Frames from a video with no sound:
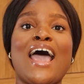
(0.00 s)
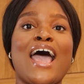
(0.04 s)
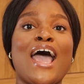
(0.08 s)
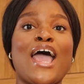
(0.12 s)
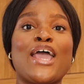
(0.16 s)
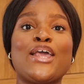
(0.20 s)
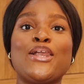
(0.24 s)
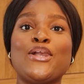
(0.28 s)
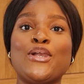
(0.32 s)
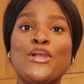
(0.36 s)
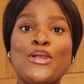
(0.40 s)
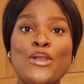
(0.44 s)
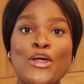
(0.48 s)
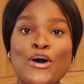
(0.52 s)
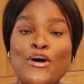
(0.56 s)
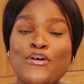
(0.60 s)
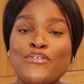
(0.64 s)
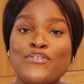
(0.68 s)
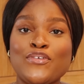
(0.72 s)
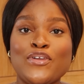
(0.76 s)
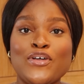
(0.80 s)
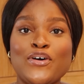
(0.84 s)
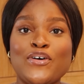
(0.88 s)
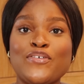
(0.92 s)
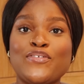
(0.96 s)
i
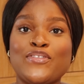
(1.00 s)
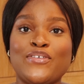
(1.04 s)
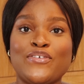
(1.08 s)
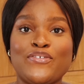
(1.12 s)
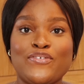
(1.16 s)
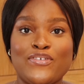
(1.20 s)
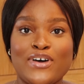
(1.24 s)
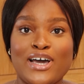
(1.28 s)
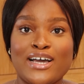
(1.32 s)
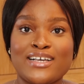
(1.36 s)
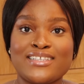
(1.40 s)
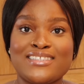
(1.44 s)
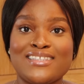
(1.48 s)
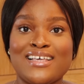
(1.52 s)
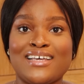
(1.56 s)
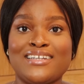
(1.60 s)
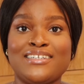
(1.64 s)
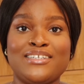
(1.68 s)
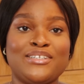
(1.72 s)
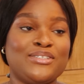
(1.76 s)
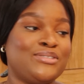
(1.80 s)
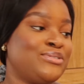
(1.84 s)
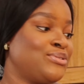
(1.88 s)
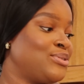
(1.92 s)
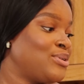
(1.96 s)
love love the fact that
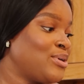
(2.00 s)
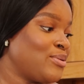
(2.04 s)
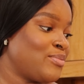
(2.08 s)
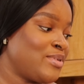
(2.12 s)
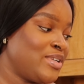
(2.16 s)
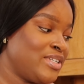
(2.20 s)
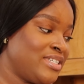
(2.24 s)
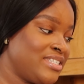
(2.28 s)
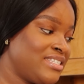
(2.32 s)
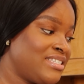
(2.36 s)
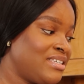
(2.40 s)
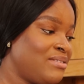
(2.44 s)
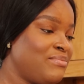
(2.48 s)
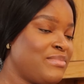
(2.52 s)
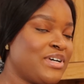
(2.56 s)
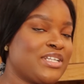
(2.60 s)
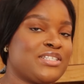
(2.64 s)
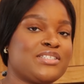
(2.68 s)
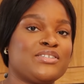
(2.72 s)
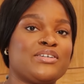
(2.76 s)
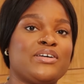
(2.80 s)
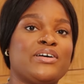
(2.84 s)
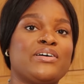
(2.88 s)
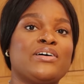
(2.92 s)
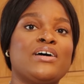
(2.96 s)
they do come in the same
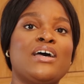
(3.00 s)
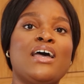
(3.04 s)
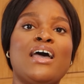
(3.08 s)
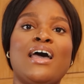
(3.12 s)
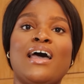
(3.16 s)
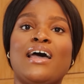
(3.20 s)
material